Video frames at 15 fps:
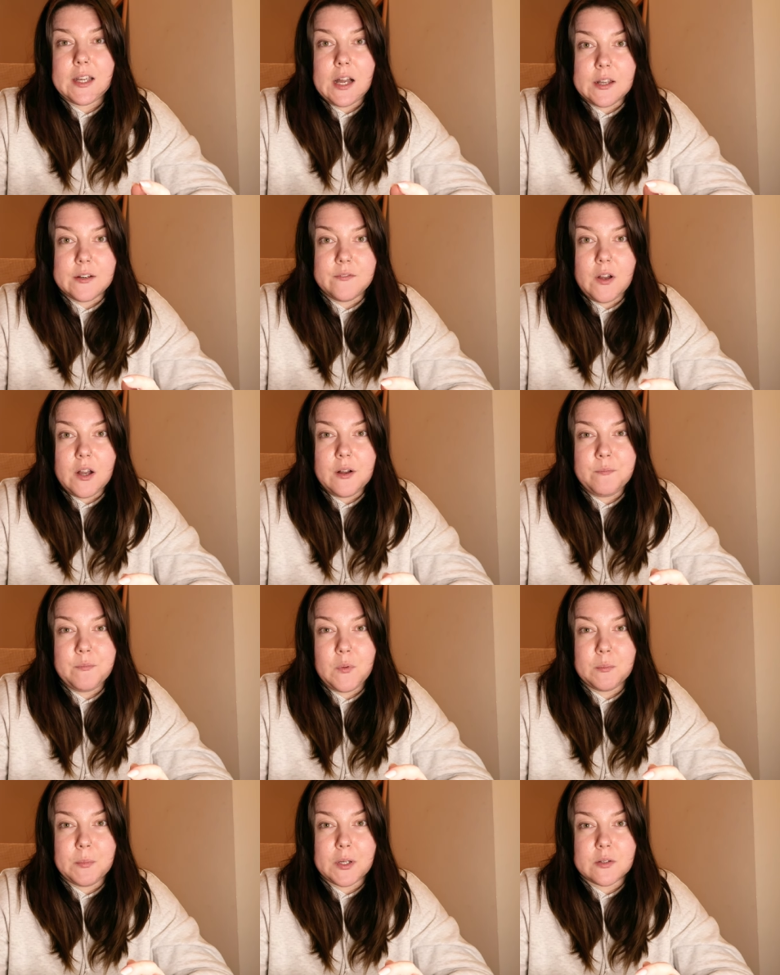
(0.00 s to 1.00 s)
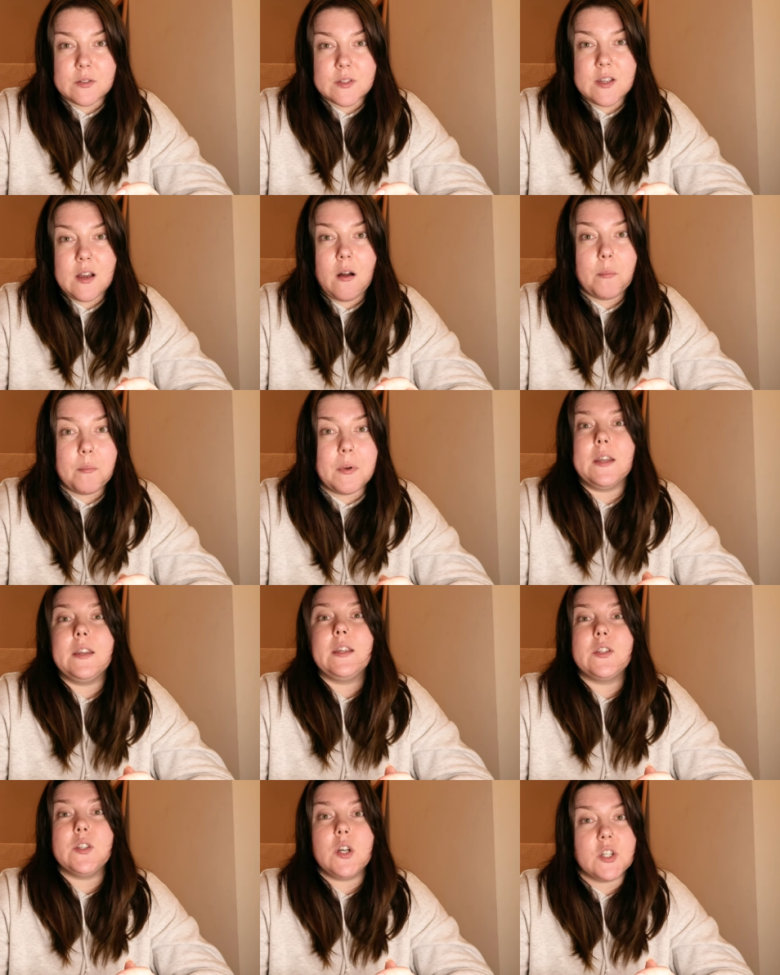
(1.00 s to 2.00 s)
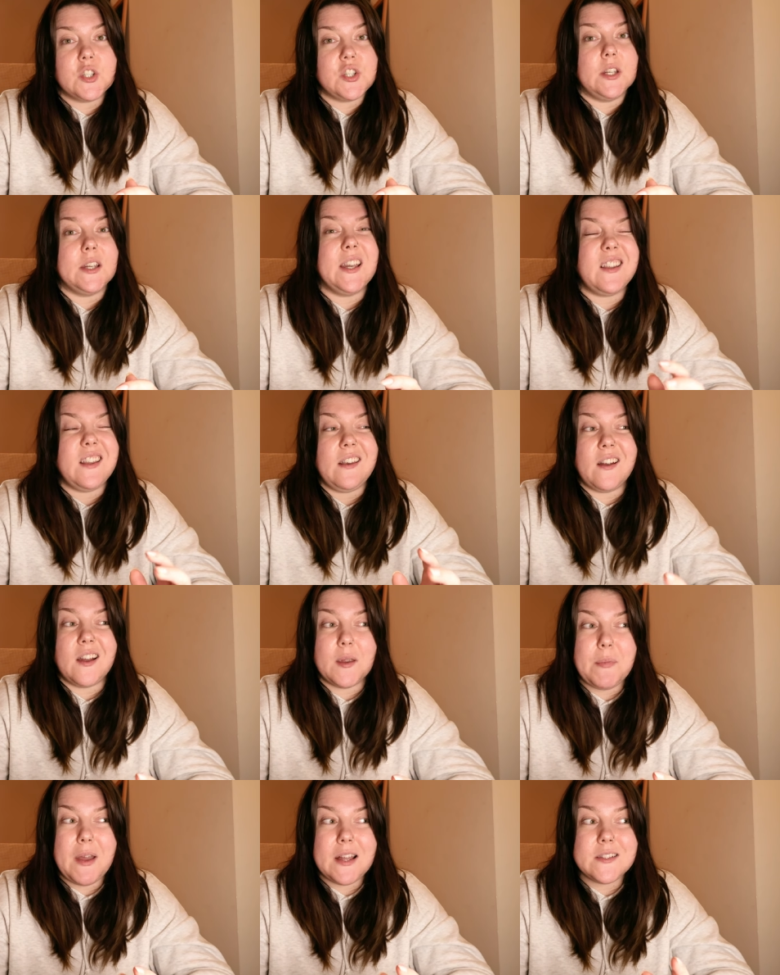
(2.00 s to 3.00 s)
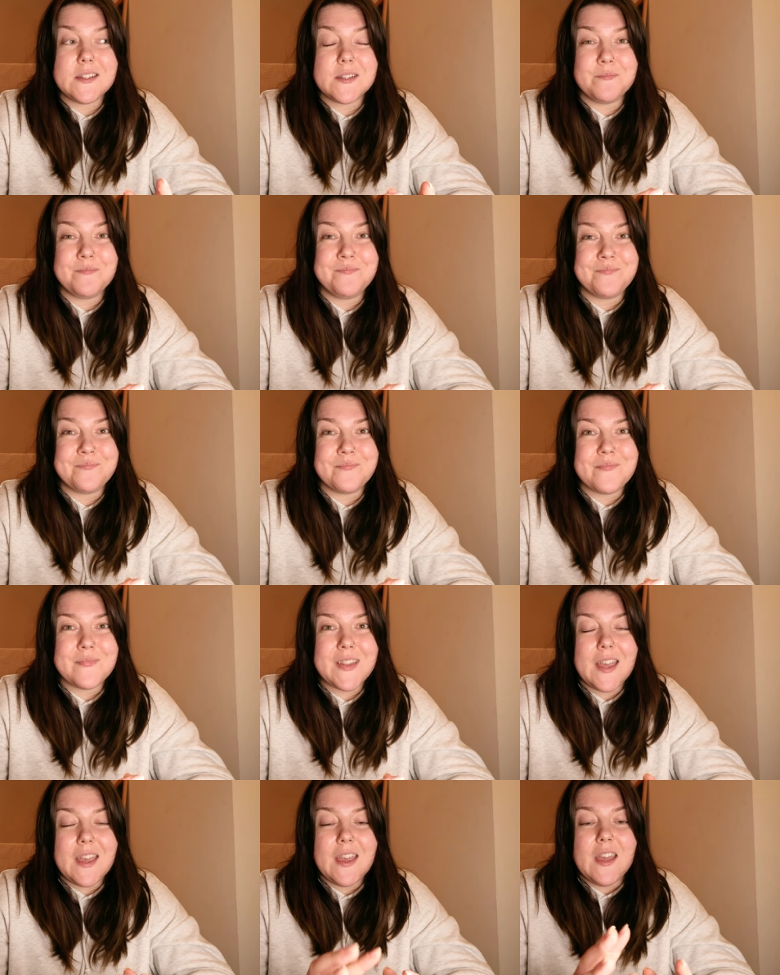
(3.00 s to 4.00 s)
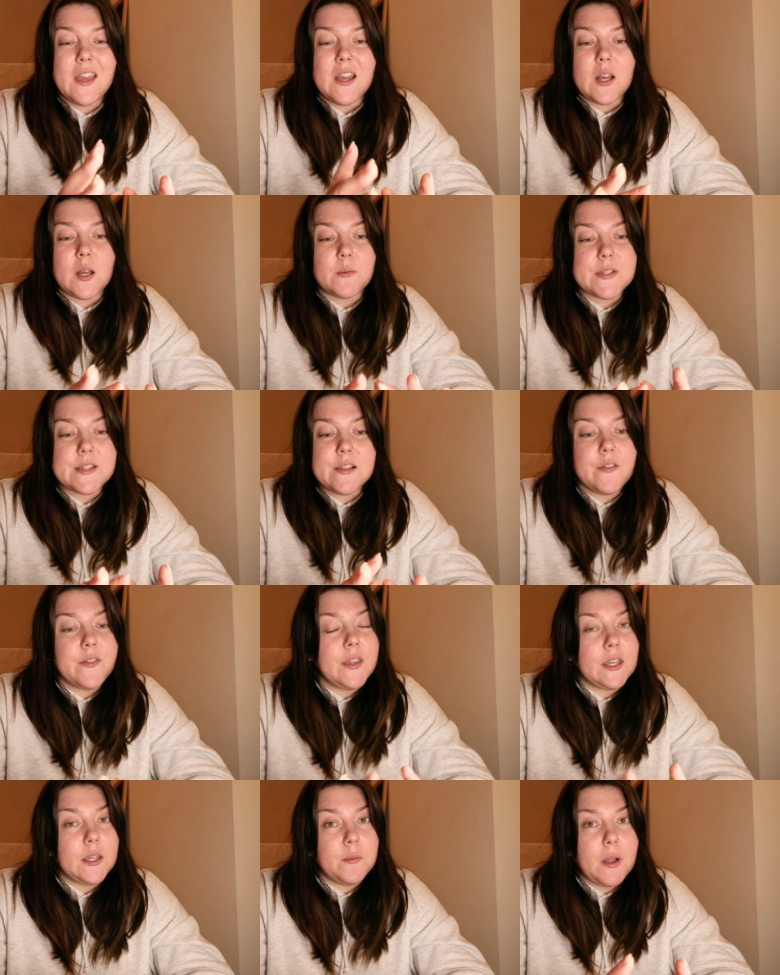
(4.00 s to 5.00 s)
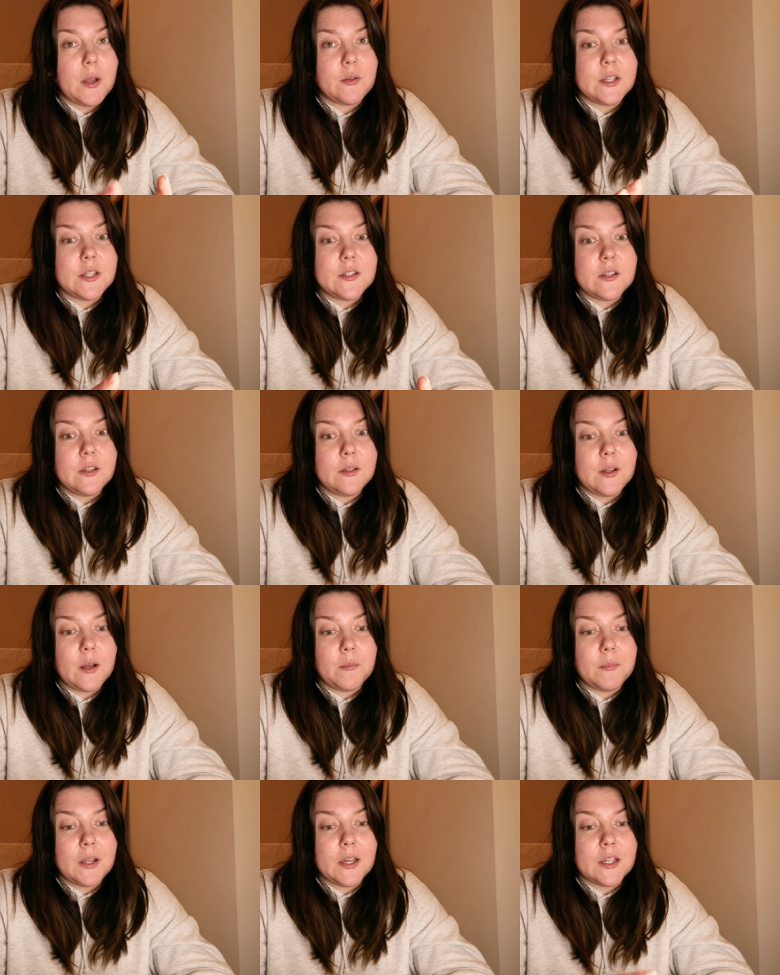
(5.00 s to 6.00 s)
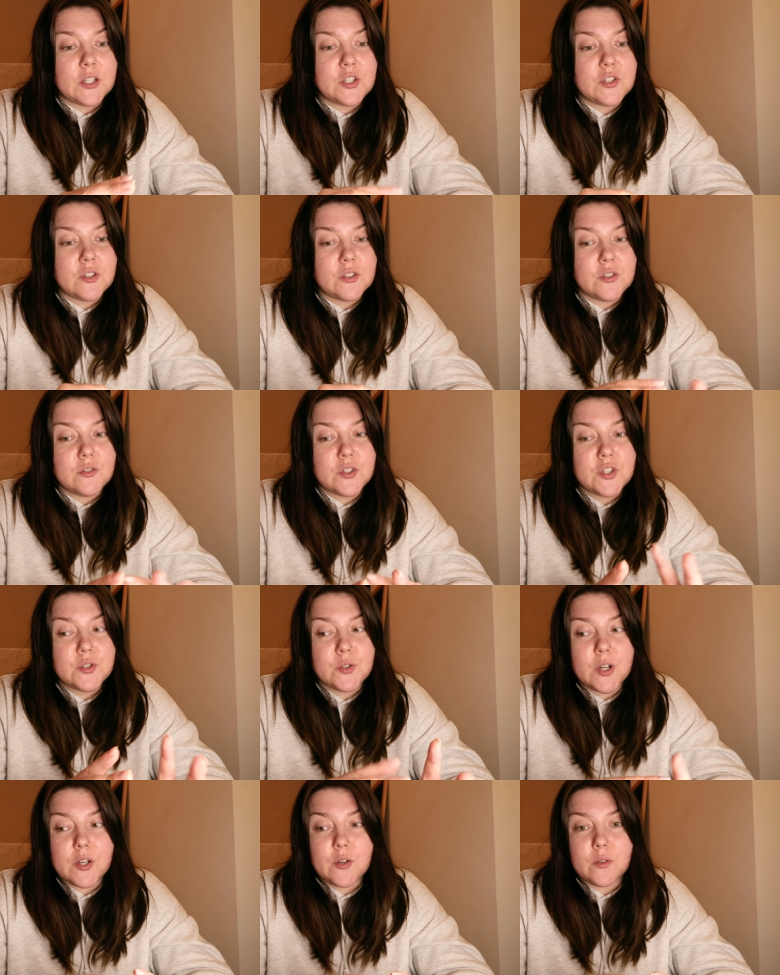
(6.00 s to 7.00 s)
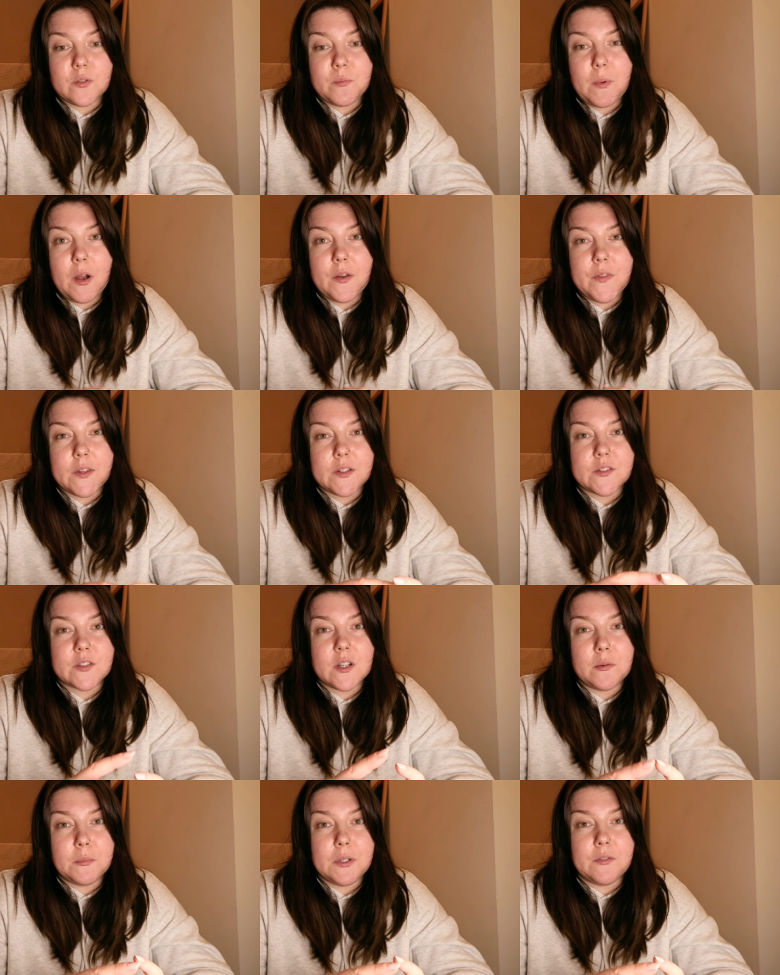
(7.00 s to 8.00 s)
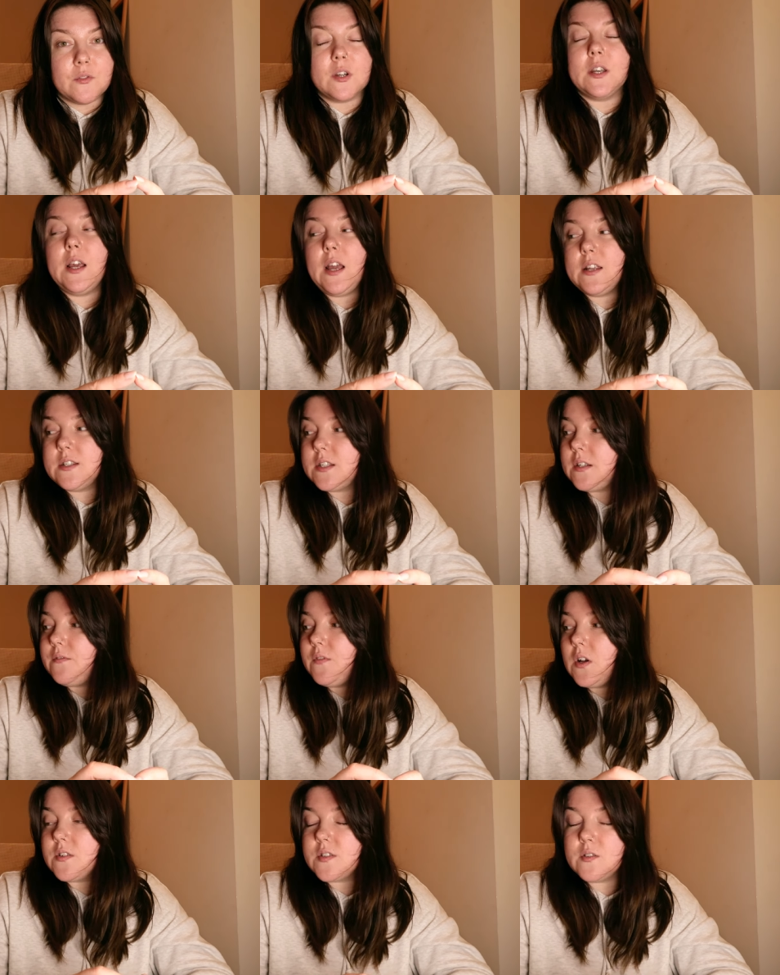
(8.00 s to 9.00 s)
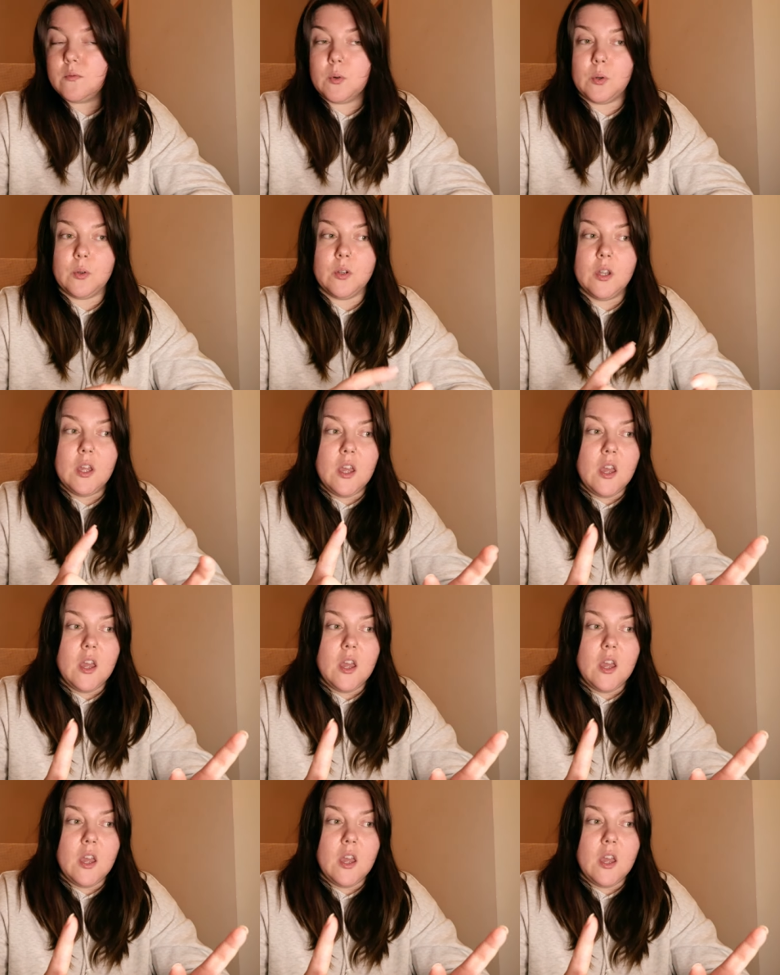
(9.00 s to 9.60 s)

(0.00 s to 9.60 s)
Canva, because I'm planning to actually get an iPad. I'm still thinking about it. I'm like, should I do it, should I not? But I think it's gonna be really handy, first of all,